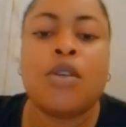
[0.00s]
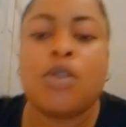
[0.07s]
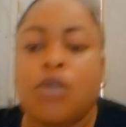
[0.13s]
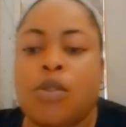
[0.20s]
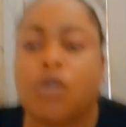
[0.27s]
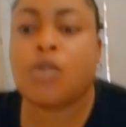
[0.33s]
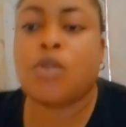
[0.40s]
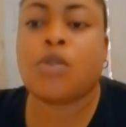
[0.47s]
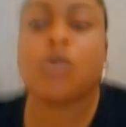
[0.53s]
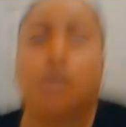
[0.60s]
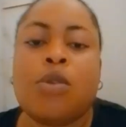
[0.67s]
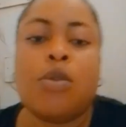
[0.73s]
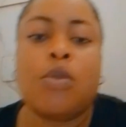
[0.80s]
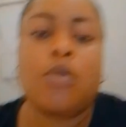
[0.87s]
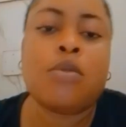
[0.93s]

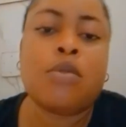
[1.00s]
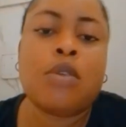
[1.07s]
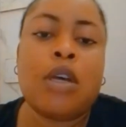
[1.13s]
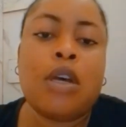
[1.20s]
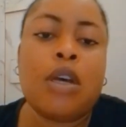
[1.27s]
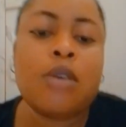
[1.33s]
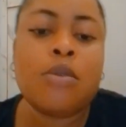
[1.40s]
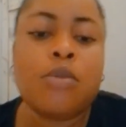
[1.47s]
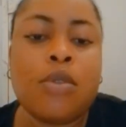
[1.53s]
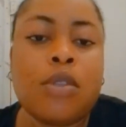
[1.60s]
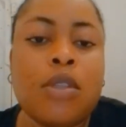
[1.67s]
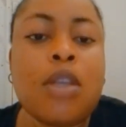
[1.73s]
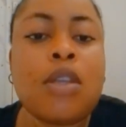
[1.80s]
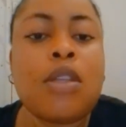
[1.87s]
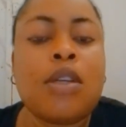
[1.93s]
So I will
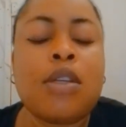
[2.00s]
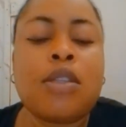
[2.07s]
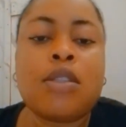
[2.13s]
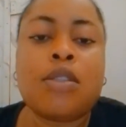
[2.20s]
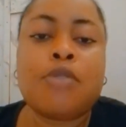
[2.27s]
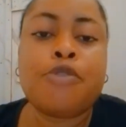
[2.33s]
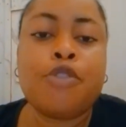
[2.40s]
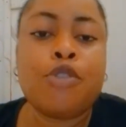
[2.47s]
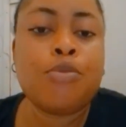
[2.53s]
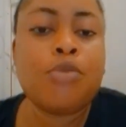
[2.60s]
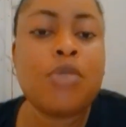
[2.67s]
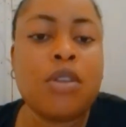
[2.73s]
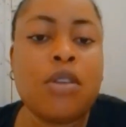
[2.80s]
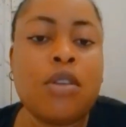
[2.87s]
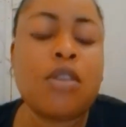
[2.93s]
say that for
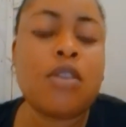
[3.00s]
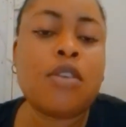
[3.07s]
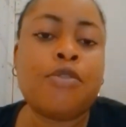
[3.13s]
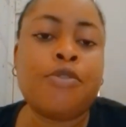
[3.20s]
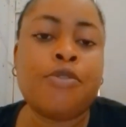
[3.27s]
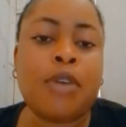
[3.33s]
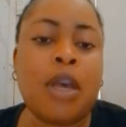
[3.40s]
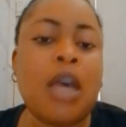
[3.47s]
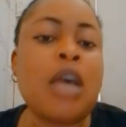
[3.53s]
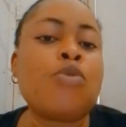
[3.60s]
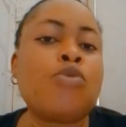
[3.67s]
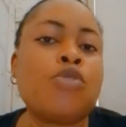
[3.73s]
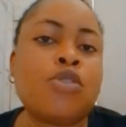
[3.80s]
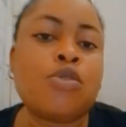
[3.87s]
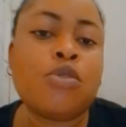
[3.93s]
me, if I
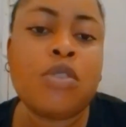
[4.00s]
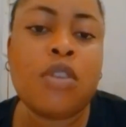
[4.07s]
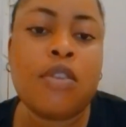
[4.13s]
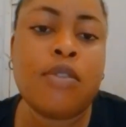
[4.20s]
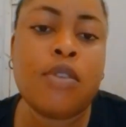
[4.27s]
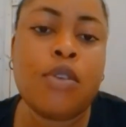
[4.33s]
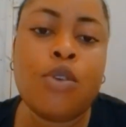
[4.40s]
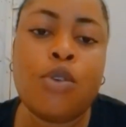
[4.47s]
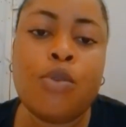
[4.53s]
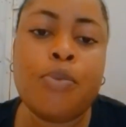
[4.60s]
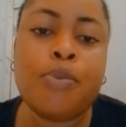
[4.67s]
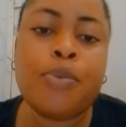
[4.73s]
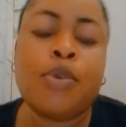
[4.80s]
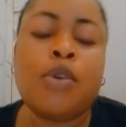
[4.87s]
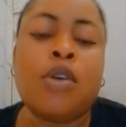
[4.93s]
want to develop
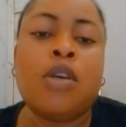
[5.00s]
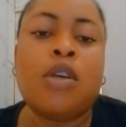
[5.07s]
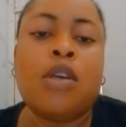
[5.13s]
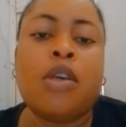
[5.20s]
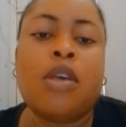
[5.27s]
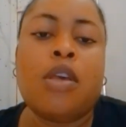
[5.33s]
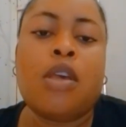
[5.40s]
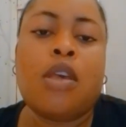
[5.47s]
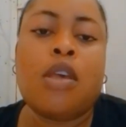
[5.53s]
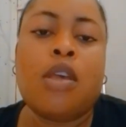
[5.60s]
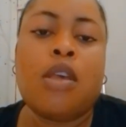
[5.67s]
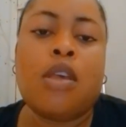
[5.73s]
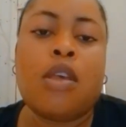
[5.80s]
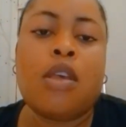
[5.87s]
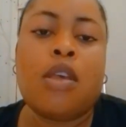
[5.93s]

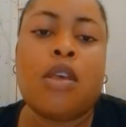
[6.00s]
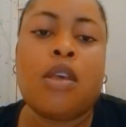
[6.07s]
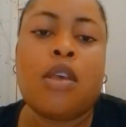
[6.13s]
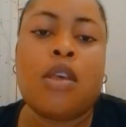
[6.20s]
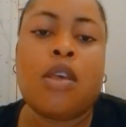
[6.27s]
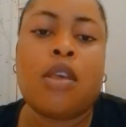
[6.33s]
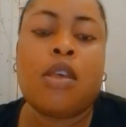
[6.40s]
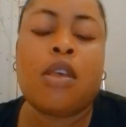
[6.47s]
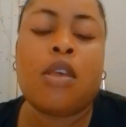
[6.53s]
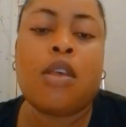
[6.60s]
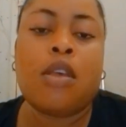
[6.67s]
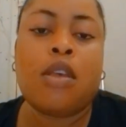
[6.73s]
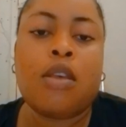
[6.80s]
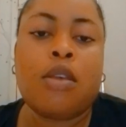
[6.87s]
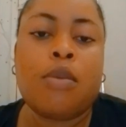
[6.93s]
a
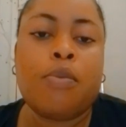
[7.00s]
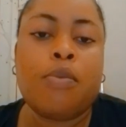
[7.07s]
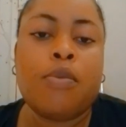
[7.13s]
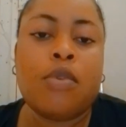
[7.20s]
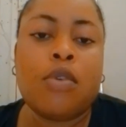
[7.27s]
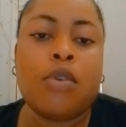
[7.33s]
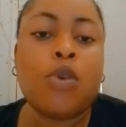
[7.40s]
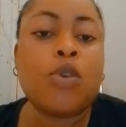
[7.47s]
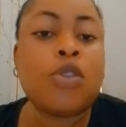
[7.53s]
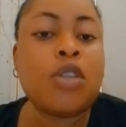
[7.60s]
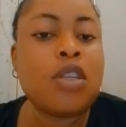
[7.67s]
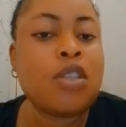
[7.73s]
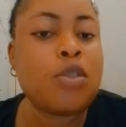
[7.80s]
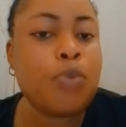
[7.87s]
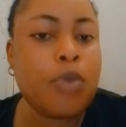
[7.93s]

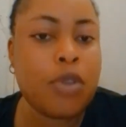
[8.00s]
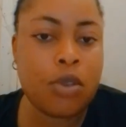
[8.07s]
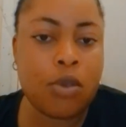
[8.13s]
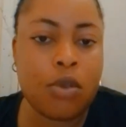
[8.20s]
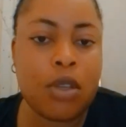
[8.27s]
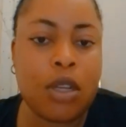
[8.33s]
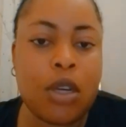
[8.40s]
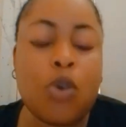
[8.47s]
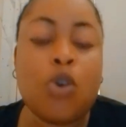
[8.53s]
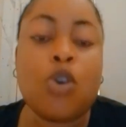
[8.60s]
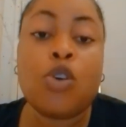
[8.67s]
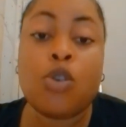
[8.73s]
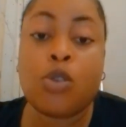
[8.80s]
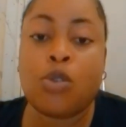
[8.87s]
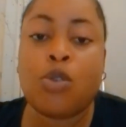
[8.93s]
audience persona or
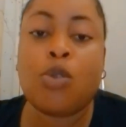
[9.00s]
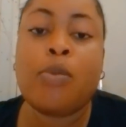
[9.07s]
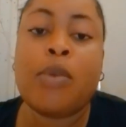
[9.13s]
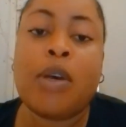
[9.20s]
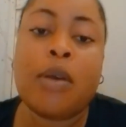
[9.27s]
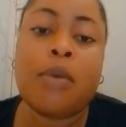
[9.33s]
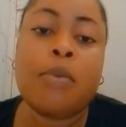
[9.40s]
customer